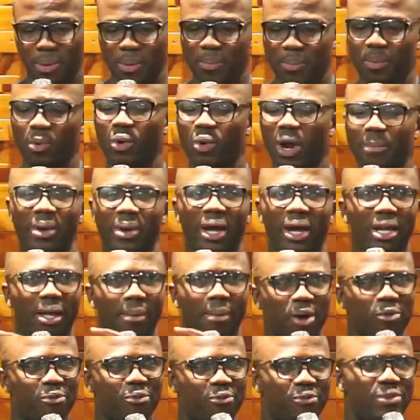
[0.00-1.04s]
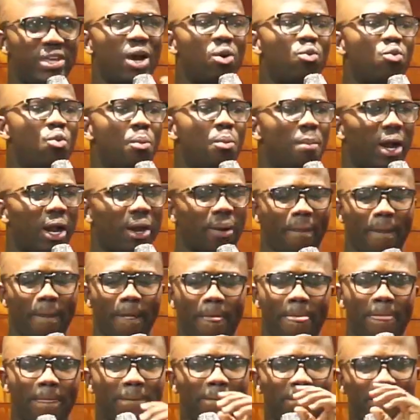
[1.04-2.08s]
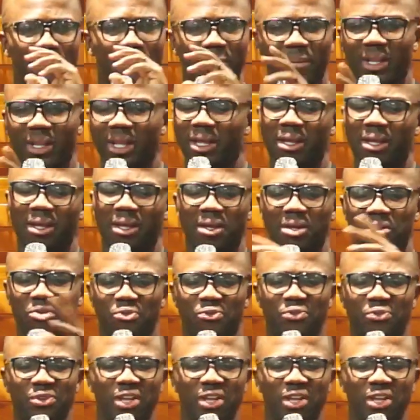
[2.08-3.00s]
right behind them, but fear woman fear